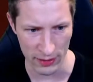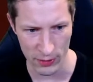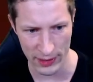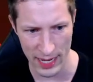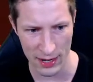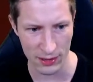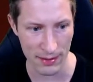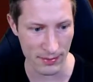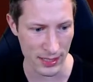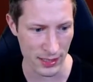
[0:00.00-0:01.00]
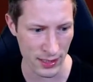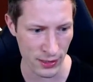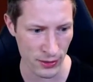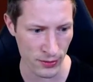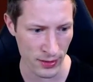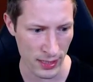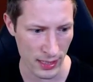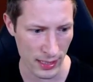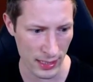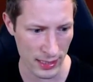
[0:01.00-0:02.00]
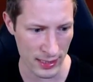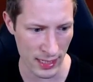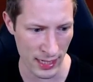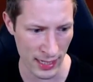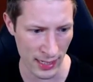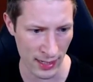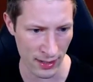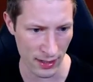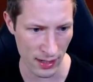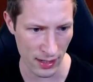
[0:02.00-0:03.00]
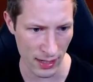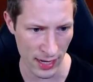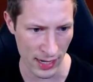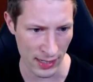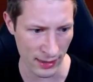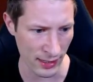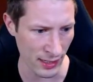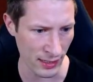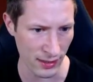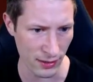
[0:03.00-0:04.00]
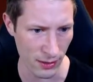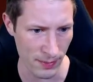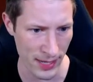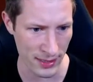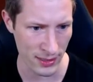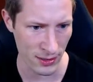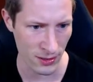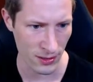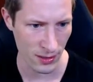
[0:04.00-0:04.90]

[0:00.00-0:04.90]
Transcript: And what that'll let me do is then I hit the, the little pencil